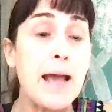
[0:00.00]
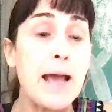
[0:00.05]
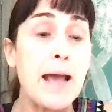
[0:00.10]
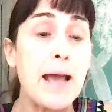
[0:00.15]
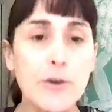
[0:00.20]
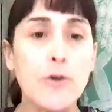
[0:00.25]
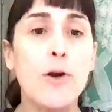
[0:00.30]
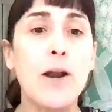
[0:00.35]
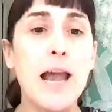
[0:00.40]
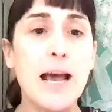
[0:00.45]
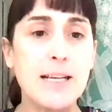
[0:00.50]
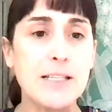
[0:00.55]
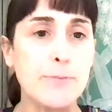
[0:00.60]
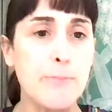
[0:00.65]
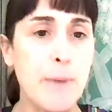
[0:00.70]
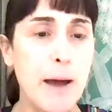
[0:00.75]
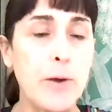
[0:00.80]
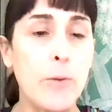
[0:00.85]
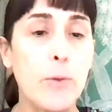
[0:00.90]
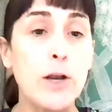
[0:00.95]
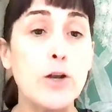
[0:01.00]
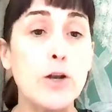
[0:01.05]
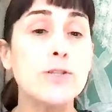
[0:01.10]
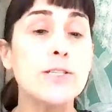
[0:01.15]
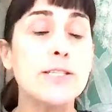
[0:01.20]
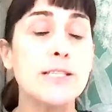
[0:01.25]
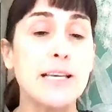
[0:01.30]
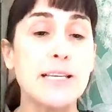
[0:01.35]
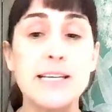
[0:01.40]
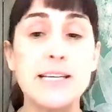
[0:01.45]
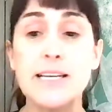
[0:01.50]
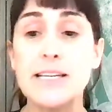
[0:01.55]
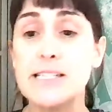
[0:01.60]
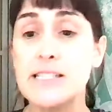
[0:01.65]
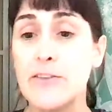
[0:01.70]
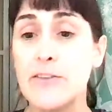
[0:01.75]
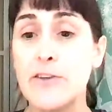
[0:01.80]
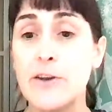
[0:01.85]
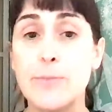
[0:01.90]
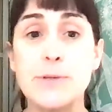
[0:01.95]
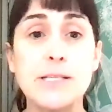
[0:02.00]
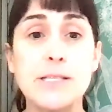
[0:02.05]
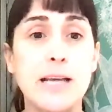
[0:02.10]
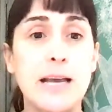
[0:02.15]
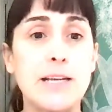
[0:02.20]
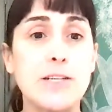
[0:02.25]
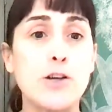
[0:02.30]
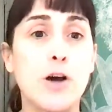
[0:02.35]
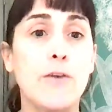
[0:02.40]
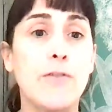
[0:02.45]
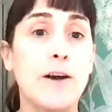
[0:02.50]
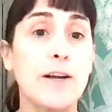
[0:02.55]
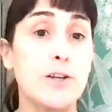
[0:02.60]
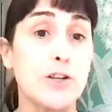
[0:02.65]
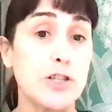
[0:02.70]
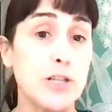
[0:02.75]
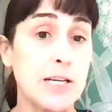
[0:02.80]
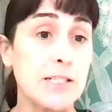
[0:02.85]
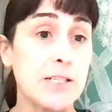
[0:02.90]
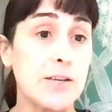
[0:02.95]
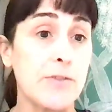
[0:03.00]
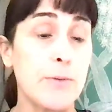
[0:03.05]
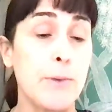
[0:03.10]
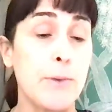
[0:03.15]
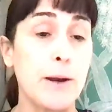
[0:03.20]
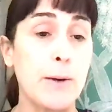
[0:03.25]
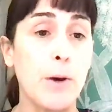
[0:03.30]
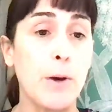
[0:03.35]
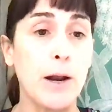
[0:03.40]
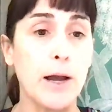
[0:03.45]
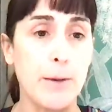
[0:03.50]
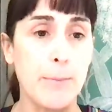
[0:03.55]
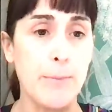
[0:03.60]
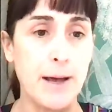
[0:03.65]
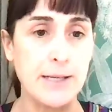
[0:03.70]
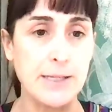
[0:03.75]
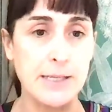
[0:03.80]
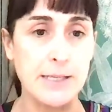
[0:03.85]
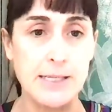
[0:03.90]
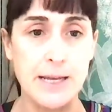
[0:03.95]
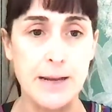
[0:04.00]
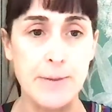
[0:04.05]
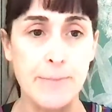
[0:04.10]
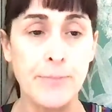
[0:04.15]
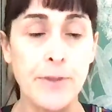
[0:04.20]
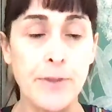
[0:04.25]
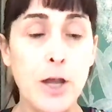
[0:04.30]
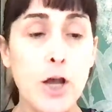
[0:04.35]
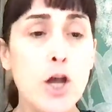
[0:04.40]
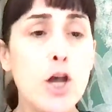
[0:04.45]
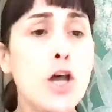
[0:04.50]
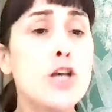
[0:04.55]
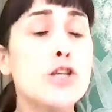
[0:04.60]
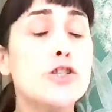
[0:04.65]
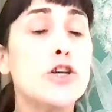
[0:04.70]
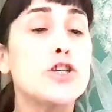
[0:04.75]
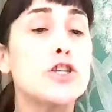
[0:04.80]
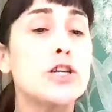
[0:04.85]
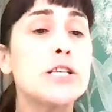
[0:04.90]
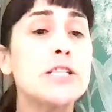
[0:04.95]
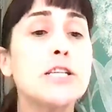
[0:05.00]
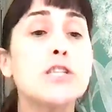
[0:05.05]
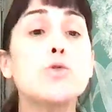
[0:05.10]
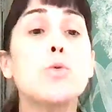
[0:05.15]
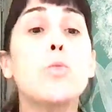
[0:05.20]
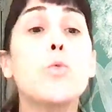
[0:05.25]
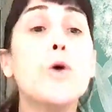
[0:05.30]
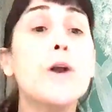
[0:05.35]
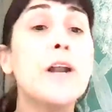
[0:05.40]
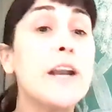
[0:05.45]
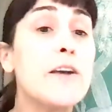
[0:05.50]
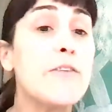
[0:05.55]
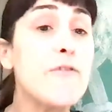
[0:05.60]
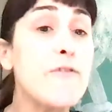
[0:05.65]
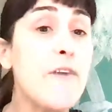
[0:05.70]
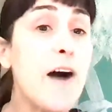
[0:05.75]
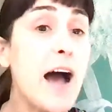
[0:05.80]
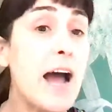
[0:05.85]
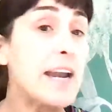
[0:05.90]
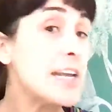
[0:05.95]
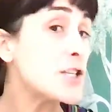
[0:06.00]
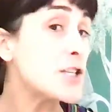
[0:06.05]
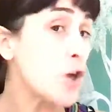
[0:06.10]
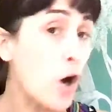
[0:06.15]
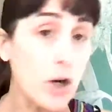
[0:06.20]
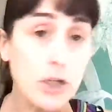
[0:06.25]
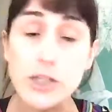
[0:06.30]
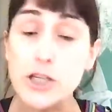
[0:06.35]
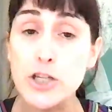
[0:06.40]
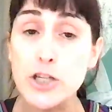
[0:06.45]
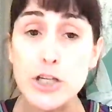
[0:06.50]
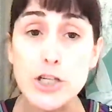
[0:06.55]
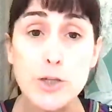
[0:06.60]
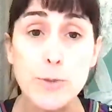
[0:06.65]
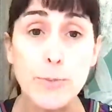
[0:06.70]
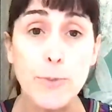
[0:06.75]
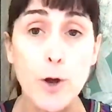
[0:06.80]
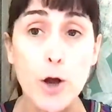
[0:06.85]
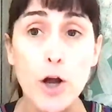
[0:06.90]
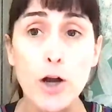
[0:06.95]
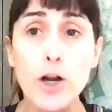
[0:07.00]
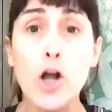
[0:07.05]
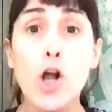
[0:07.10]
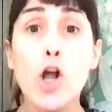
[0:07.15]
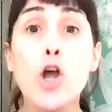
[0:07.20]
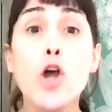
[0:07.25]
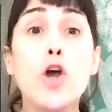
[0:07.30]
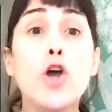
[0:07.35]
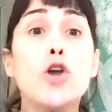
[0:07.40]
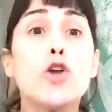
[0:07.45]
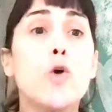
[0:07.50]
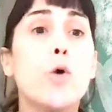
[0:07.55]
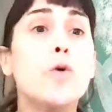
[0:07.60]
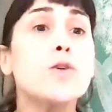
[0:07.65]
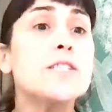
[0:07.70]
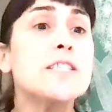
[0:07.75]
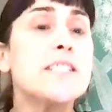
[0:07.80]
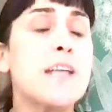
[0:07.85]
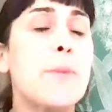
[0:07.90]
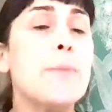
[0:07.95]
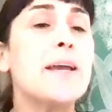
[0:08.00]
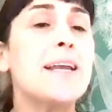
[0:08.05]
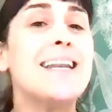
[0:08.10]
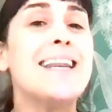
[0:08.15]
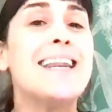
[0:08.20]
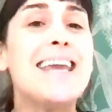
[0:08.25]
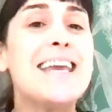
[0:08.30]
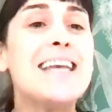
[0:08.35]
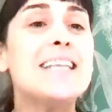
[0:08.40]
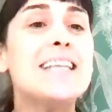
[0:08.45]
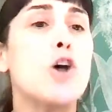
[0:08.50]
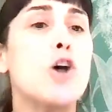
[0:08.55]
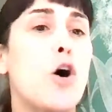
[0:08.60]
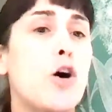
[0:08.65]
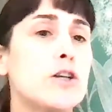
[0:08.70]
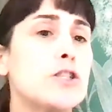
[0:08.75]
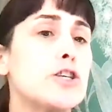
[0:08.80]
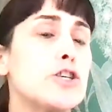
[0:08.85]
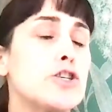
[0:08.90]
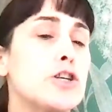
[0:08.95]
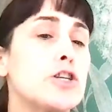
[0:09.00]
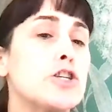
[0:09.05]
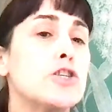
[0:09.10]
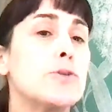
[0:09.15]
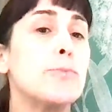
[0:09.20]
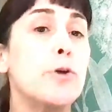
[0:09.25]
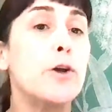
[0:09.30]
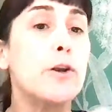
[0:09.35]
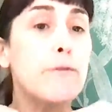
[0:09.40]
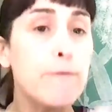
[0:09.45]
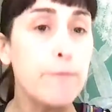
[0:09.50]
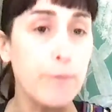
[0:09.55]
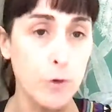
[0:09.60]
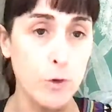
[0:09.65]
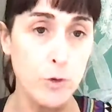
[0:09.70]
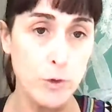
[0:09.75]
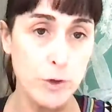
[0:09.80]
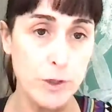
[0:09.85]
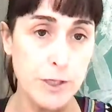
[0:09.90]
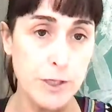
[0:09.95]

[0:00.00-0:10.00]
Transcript: relaxed manner, we lose 60 to 70% of our digestive and metabolic capacity. So just as wood in a fire needs oxygen to burn, your stomach needs oxygen to burn food.